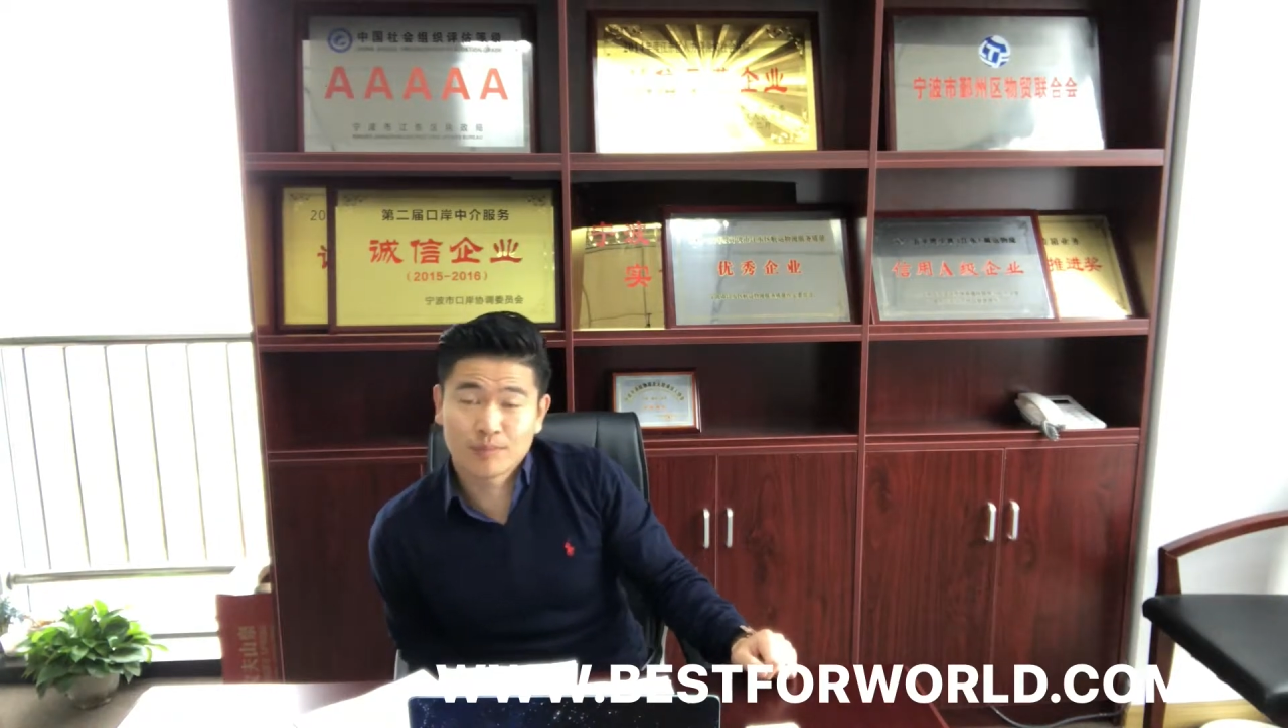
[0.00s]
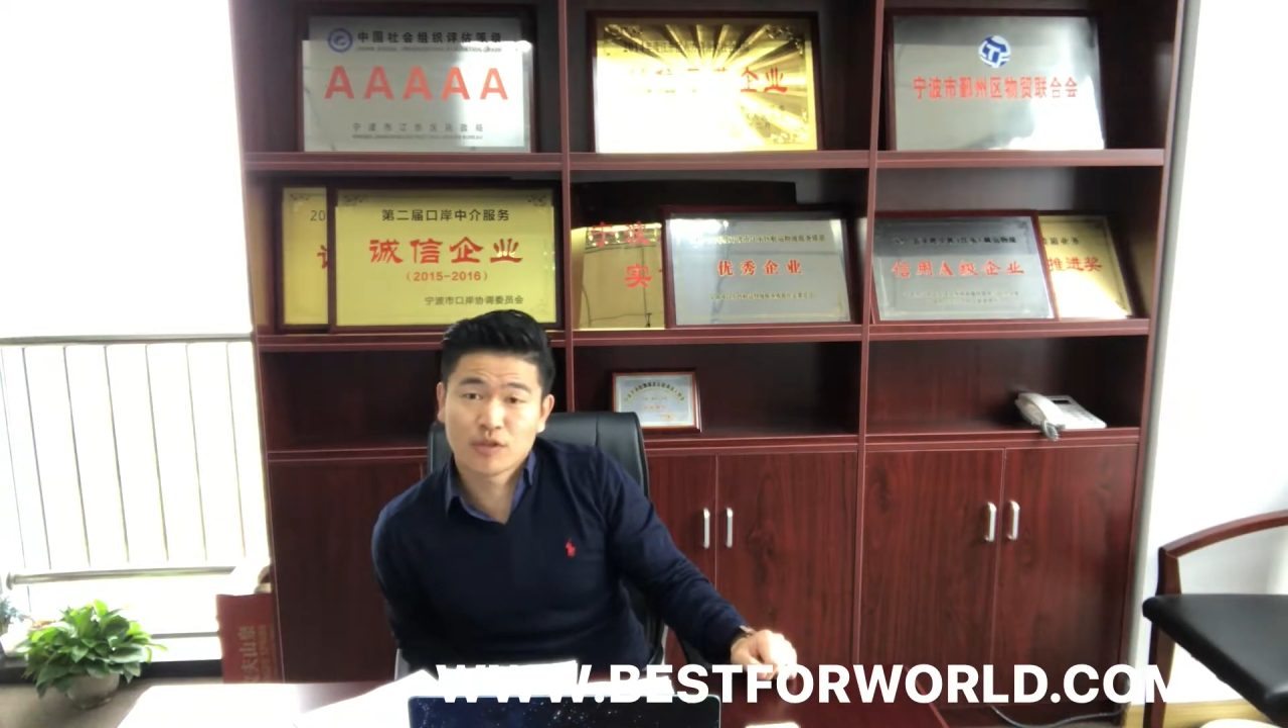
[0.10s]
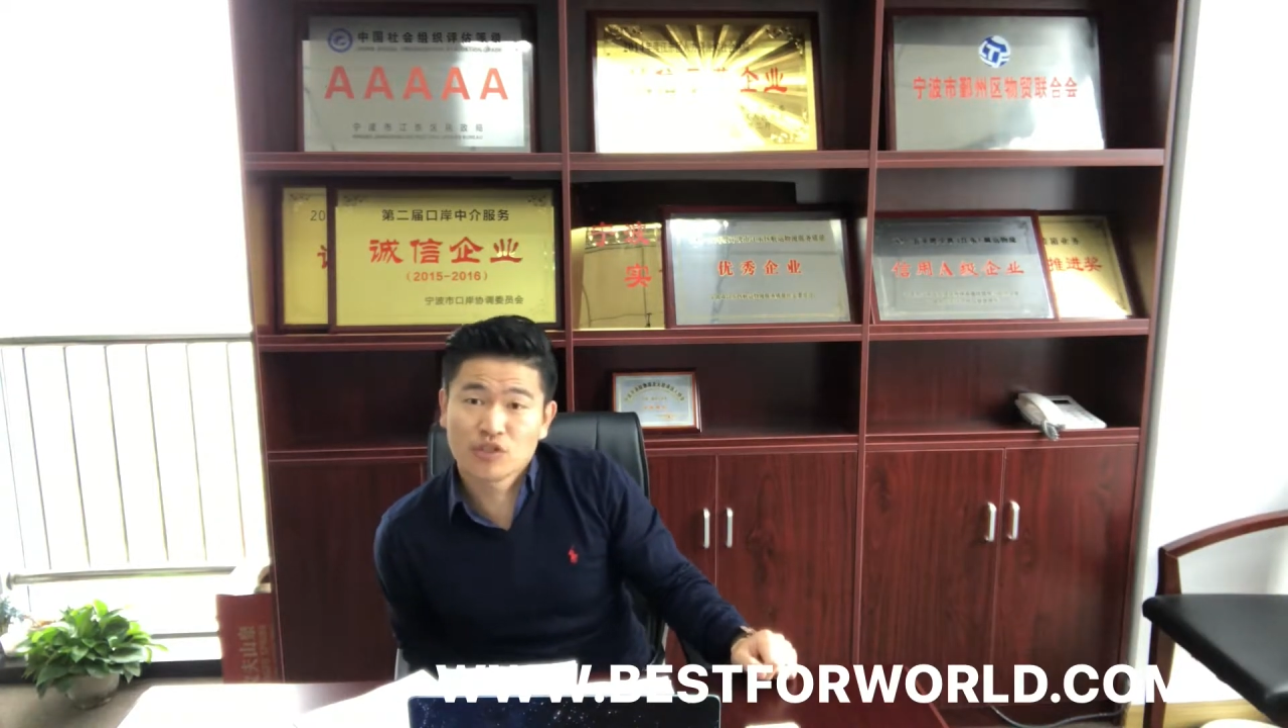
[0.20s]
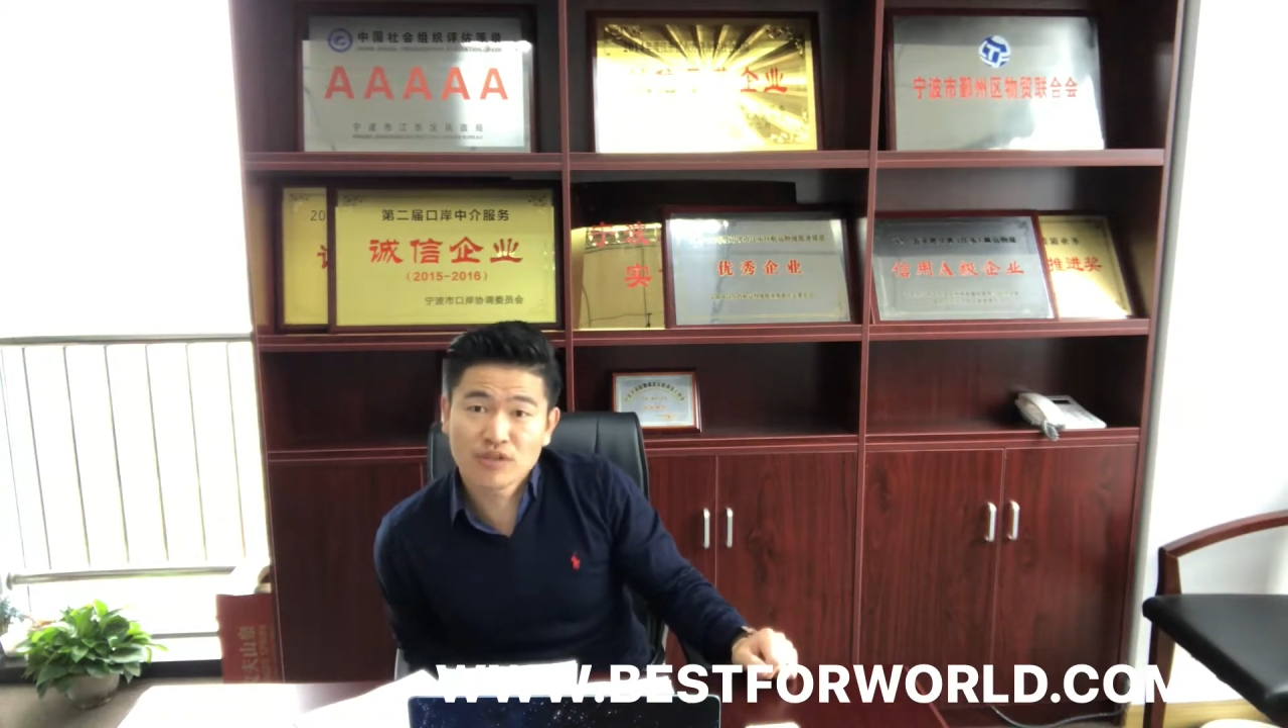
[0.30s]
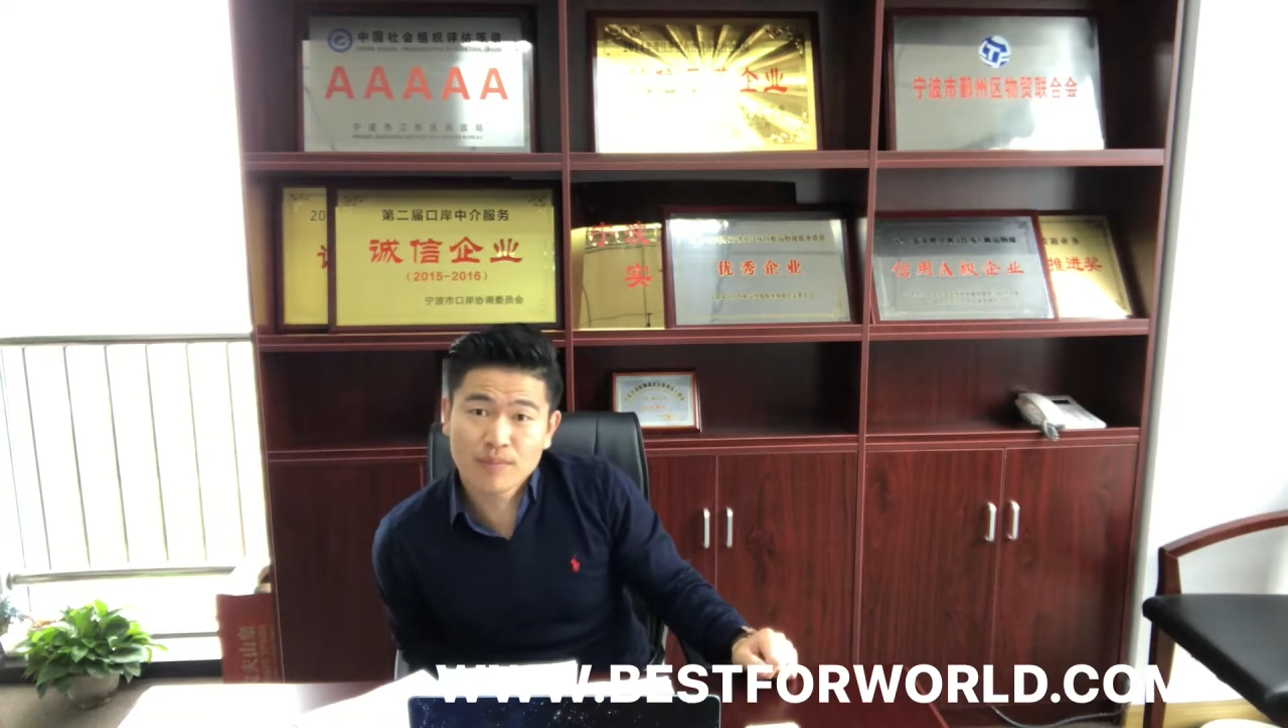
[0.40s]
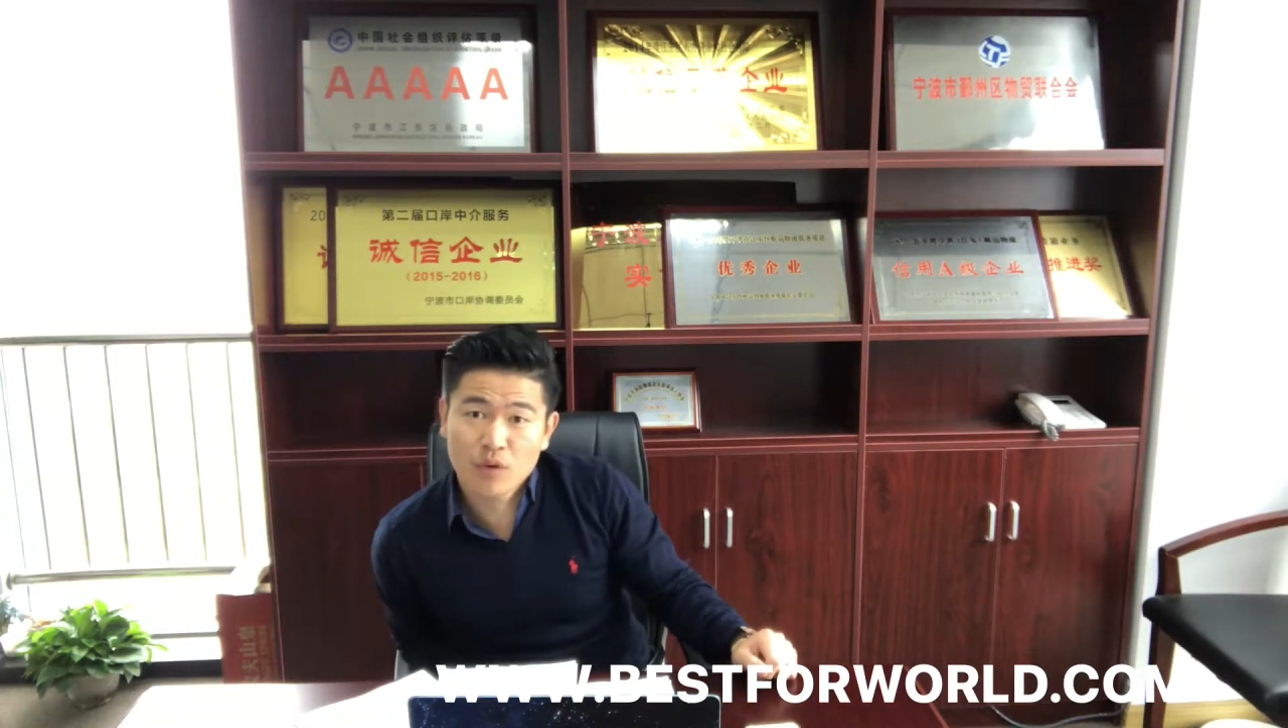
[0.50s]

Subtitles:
per unit